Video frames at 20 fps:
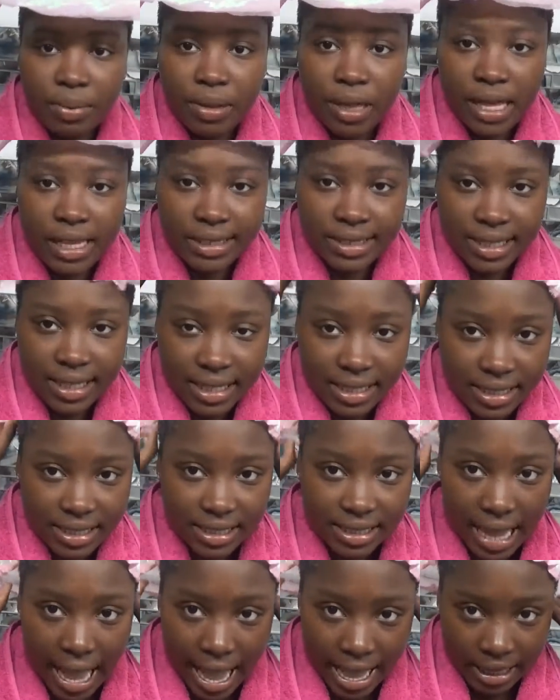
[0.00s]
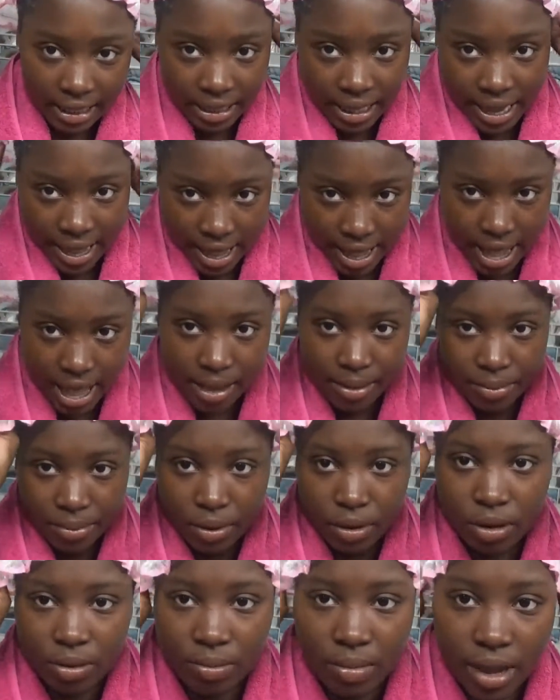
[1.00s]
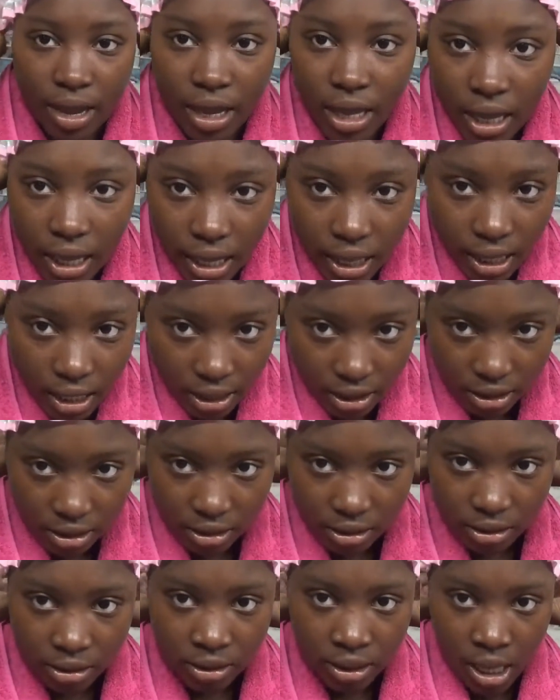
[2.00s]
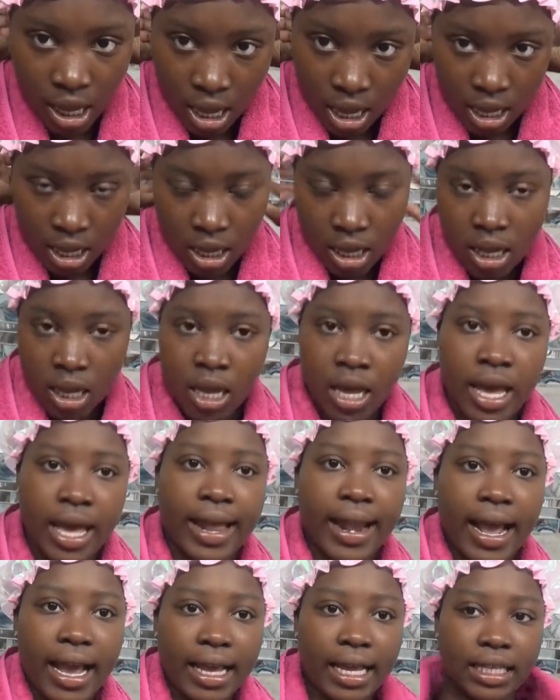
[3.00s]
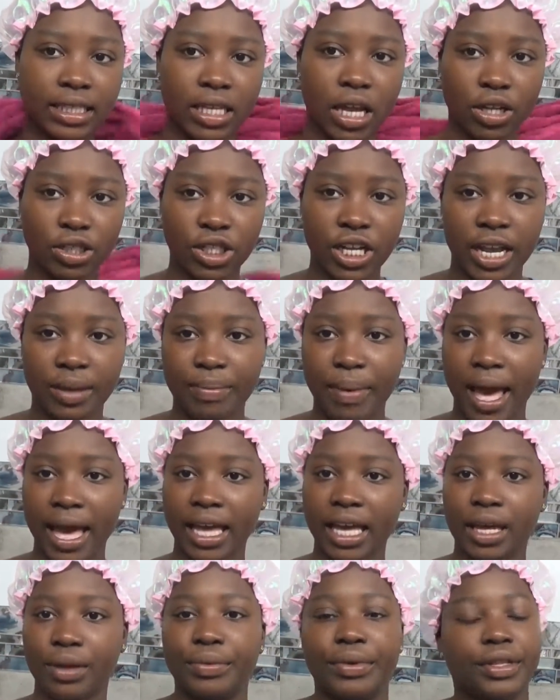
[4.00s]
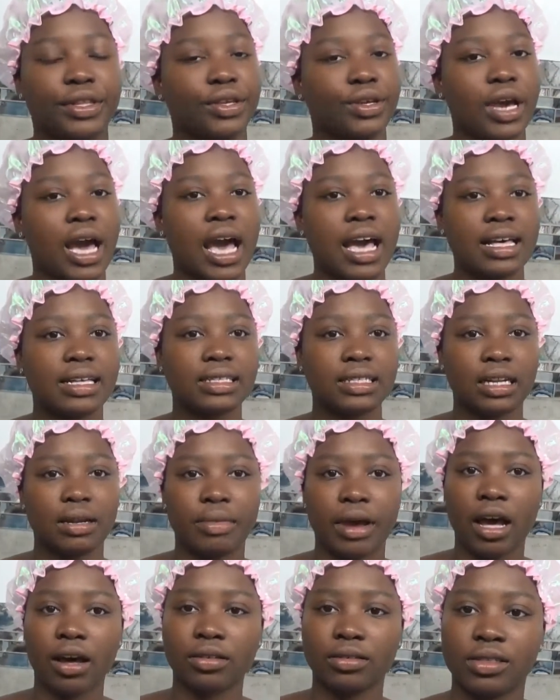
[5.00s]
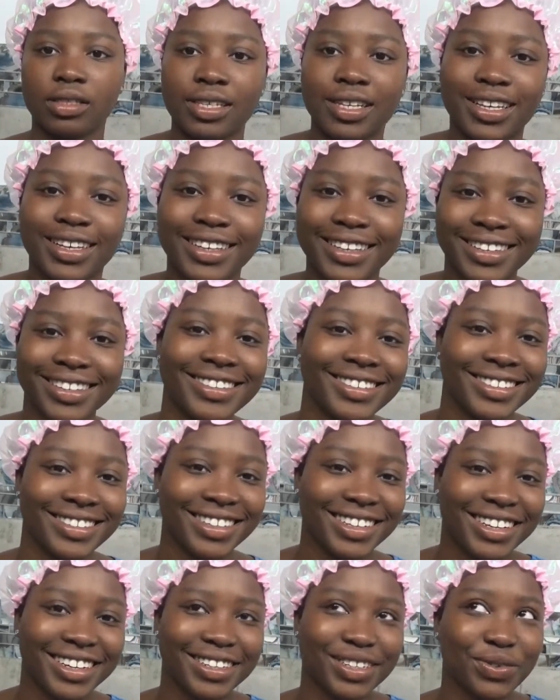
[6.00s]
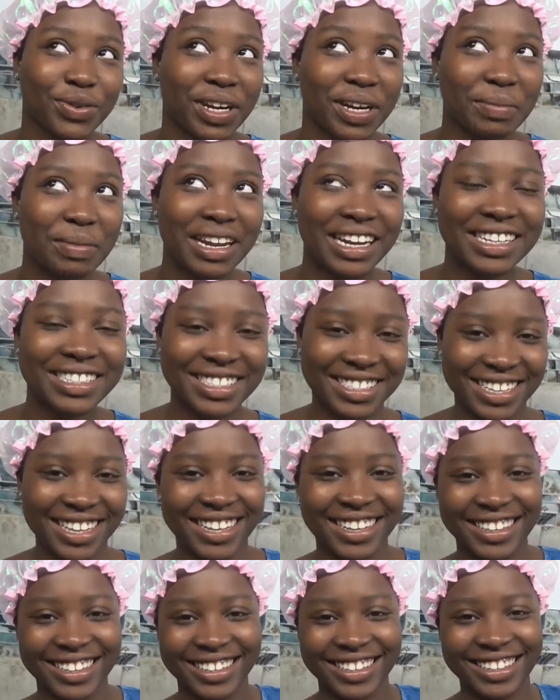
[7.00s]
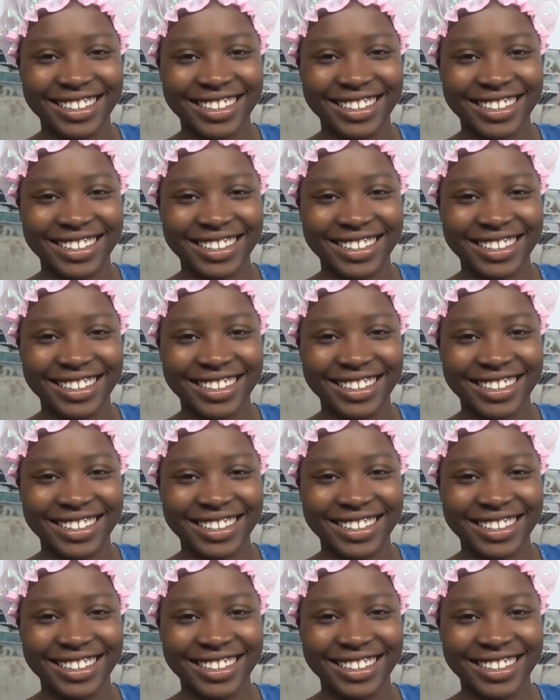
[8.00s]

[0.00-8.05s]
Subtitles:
place this satin cap on my head, and I guess I'll check back in with you guys in about 20 minutes.